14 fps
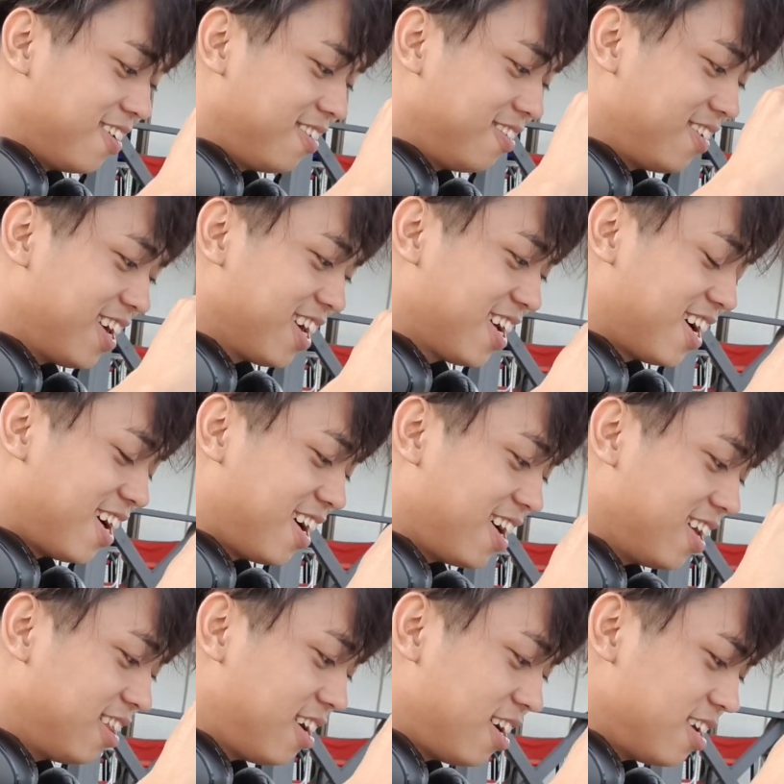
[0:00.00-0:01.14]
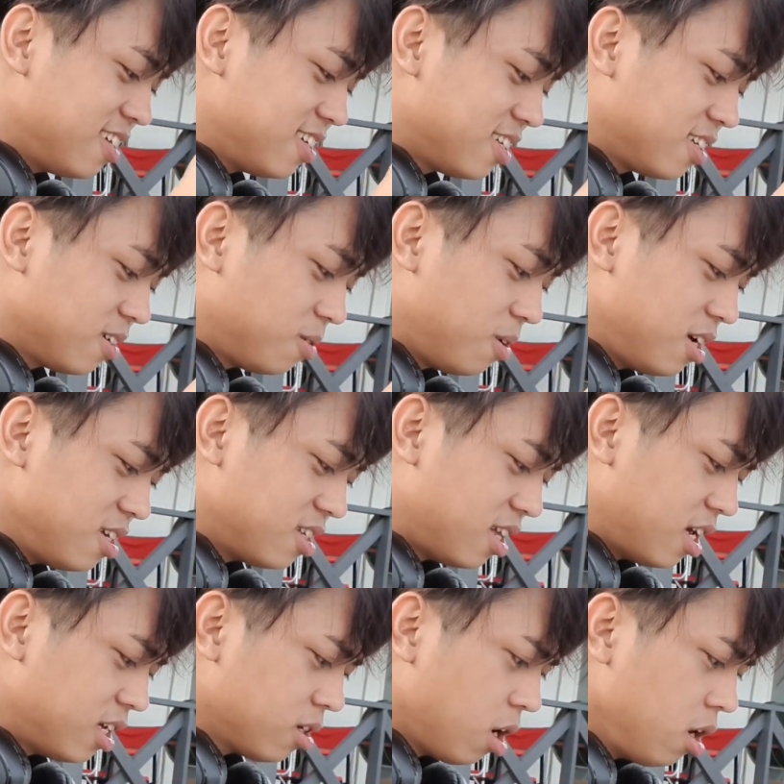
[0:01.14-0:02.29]
Oh my god, what is
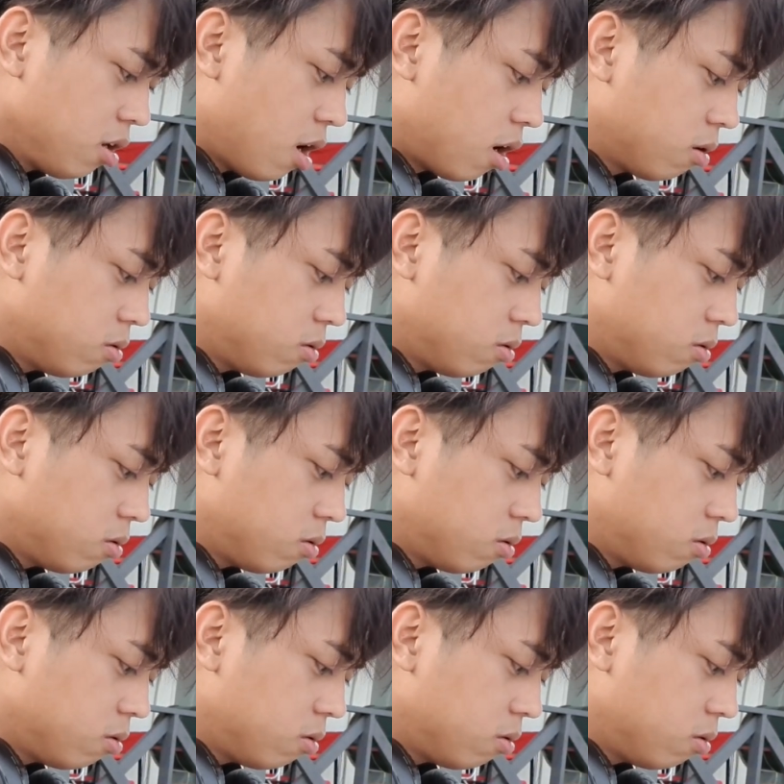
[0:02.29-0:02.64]
this? Oh, you got